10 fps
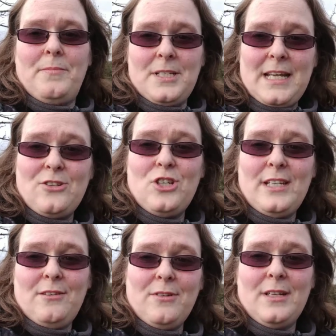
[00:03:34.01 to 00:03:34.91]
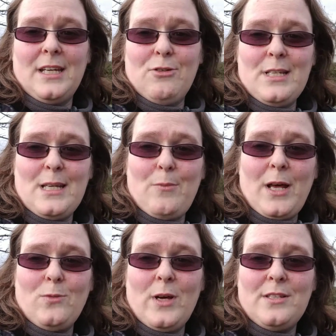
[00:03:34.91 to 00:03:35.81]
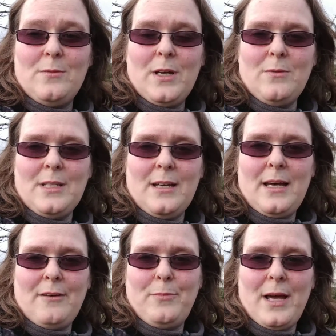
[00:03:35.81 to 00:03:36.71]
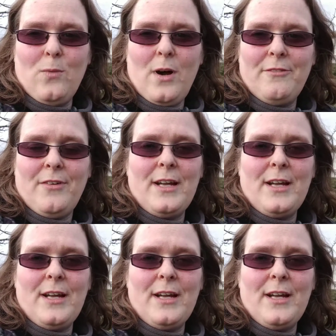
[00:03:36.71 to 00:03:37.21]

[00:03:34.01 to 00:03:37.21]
potentially even increase their bandwidth to be able to have better Wi-Fi.